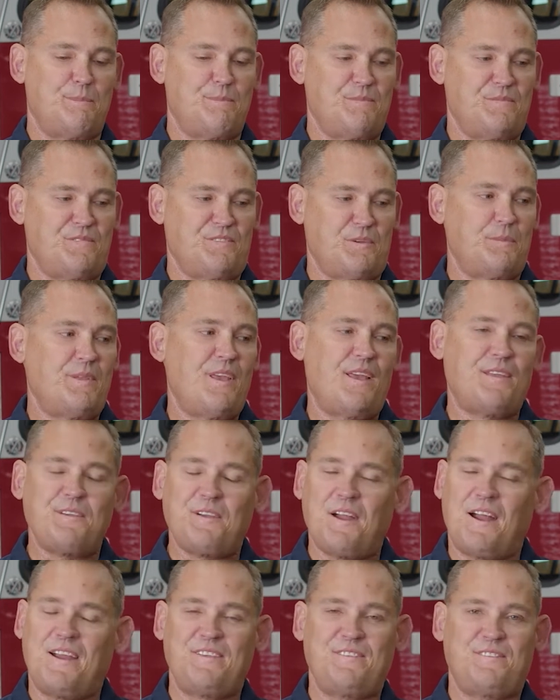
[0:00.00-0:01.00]
some of the other
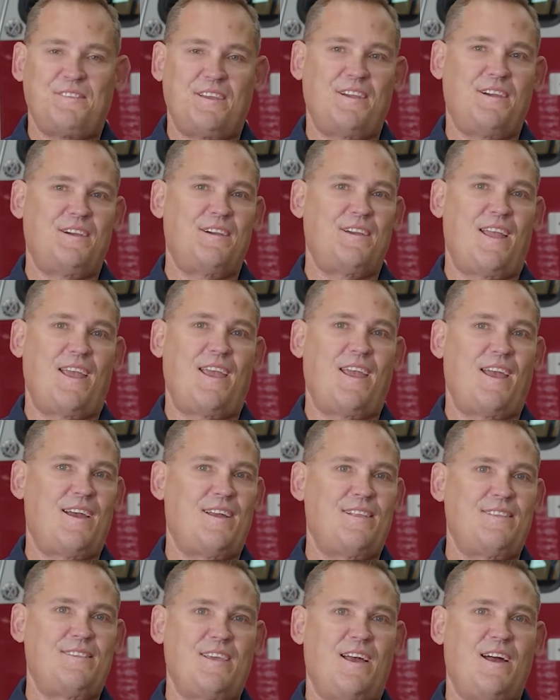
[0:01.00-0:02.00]
guys there,
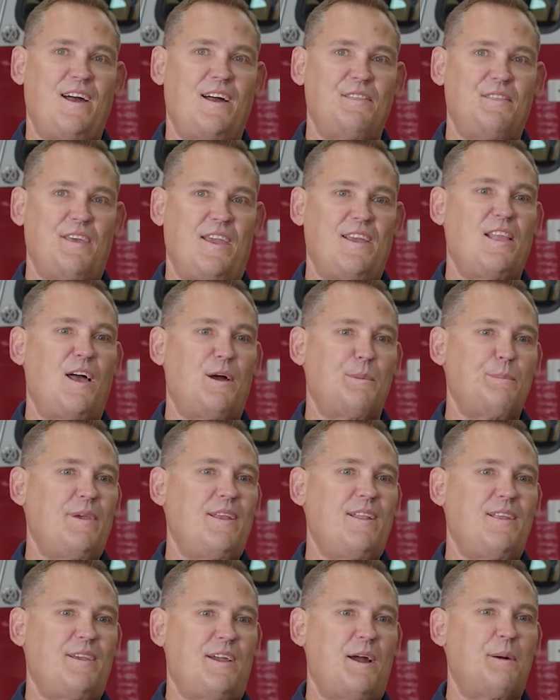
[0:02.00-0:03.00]
and they allowed me
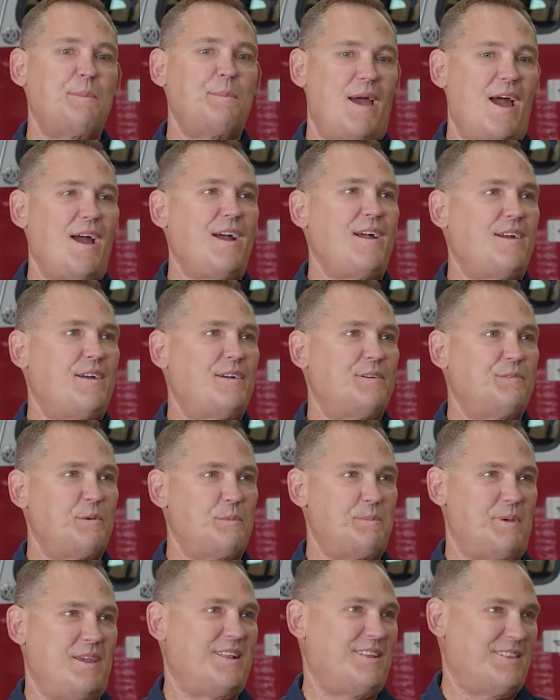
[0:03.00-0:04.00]
to come back
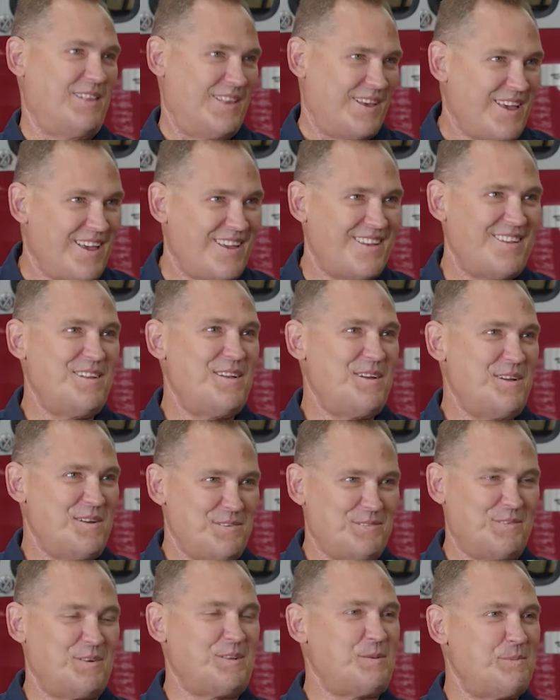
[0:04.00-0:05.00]
repeatedly
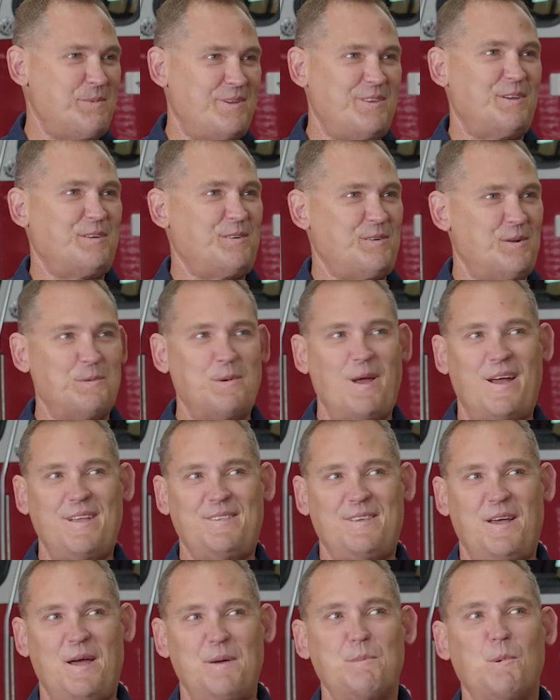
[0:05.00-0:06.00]
for some additional ride
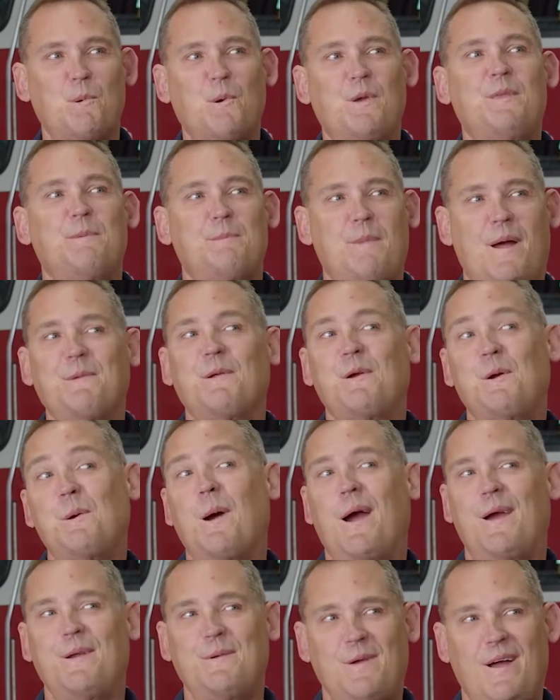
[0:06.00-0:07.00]
time, more than my
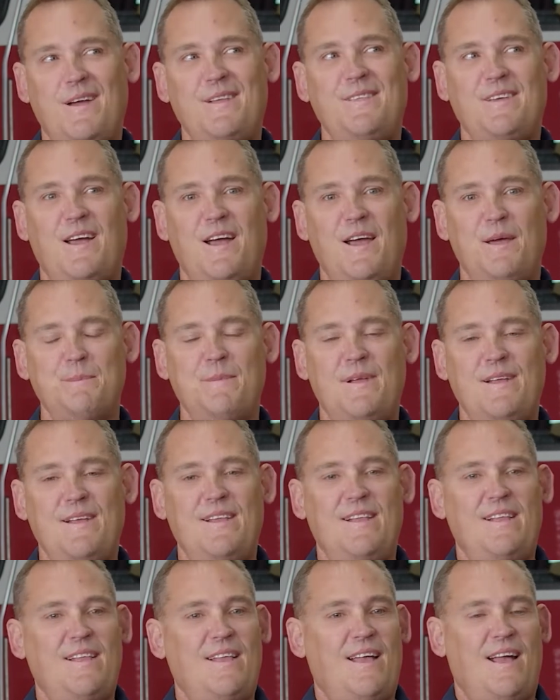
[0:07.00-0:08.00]
required ride time.
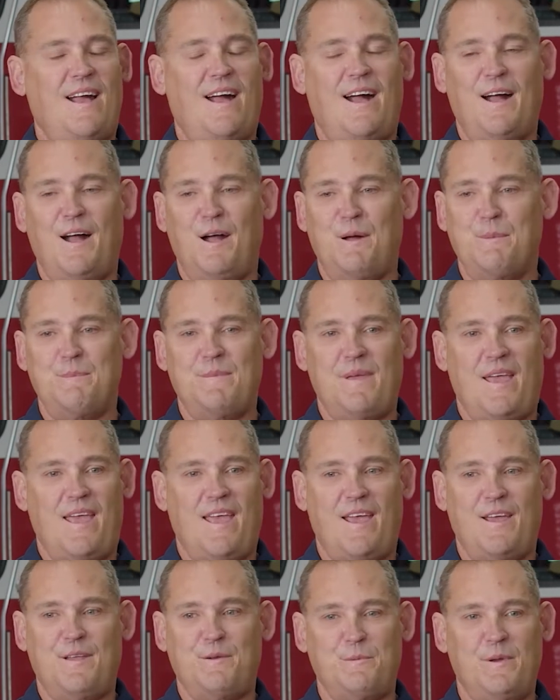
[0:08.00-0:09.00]

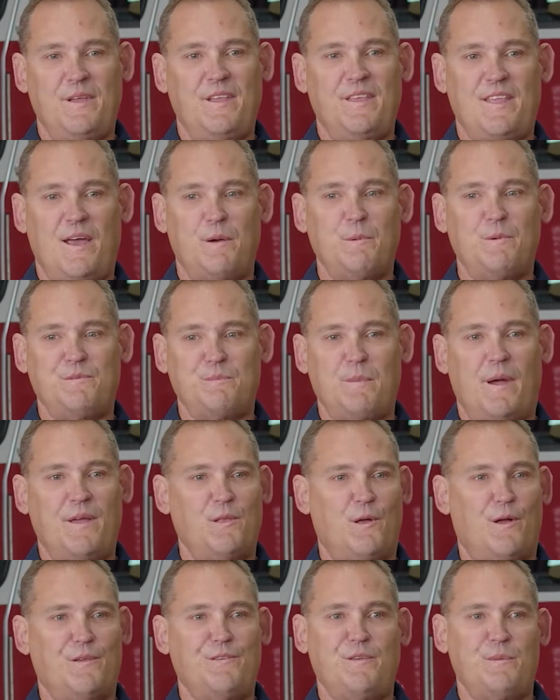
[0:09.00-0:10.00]
And really, that was my
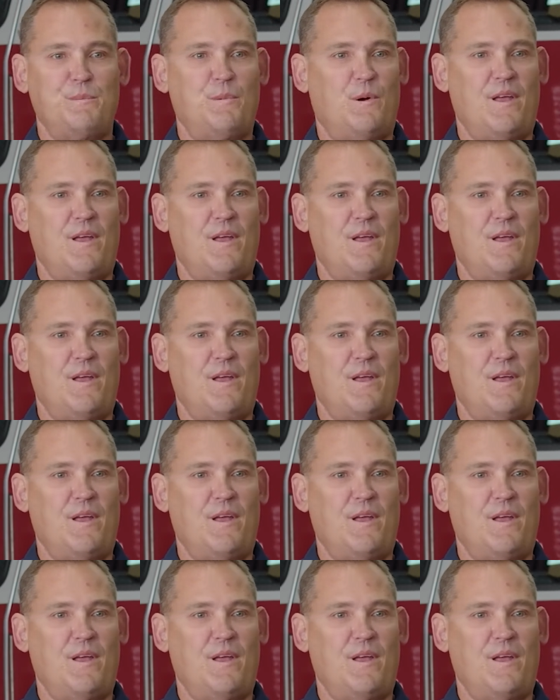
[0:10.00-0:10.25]
launching point.